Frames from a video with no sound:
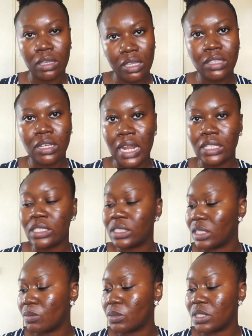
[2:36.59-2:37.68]
get the lactic
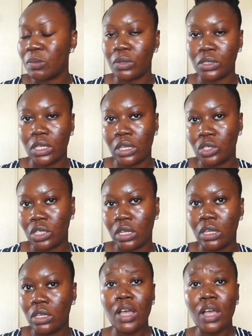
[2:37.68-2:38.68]
10% plus AHA.